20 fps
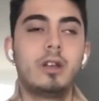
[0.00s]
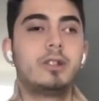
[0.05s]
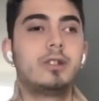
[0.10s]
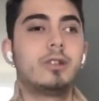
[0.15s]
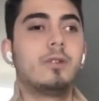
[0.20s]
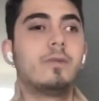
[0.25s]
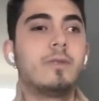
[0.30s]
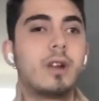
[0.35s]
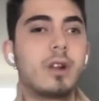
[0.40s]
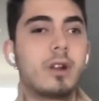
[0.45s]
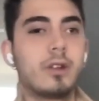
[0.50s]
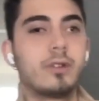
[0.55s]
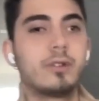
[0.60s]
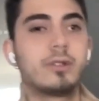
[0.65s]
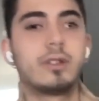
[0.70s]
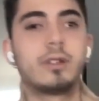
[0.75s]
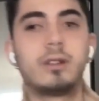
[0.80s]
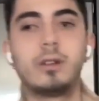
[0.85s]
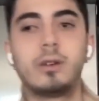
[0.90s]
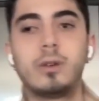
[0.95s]
So we are
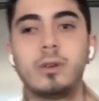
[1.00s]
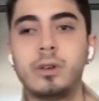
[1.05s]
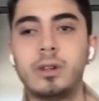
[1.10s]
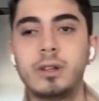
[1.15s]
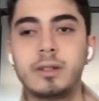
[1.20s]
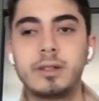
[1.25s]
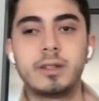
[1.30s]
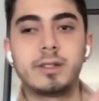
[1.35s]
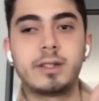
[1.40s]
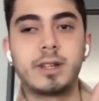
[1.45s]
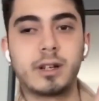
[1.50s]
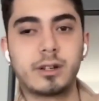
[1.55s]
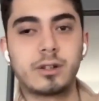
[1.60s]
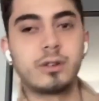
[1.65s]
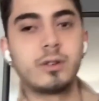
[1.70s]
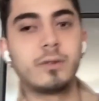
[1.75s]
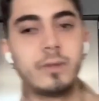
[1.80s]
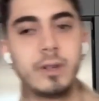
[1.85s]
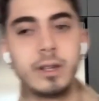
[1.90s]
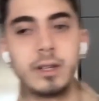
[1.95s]
using the audiences
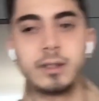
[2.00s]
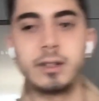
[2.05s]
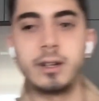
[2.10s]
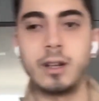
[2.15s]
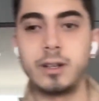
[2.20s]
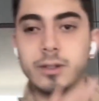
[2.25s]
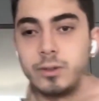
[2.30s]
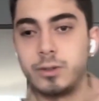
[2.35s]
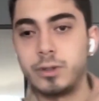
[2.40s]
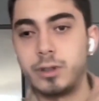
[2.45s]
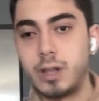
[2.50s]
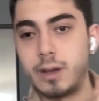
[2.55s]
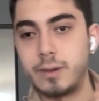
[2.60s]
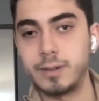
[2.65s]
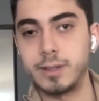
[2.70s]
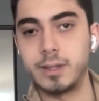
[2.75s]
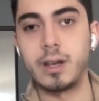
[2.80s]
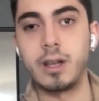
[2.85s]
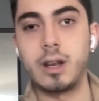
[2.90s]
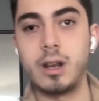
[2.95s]
section of LinkedIn ads on the
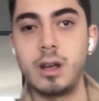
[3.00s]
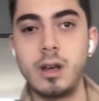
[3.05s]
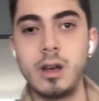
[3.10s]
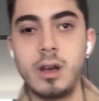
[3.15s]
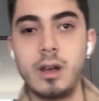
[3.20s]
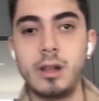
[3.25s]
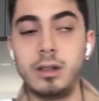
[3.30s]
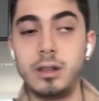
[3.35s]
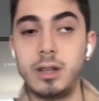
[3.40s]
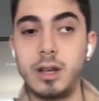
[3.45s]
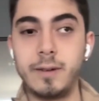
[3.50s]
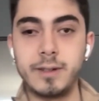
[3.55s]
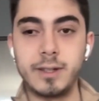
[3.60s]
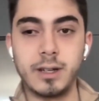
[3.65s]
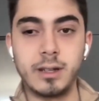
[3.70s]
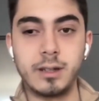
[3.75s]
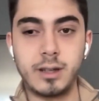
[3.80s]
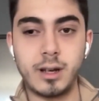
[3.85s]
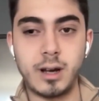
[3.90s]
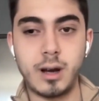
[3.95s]
left
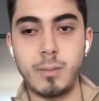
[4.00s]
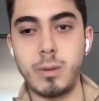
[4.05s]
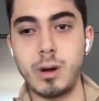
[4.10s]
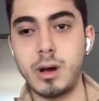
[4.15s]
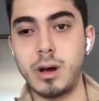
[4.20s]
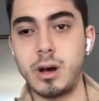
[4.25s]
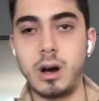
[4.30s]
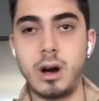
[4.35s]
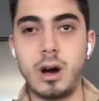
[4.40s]
side top.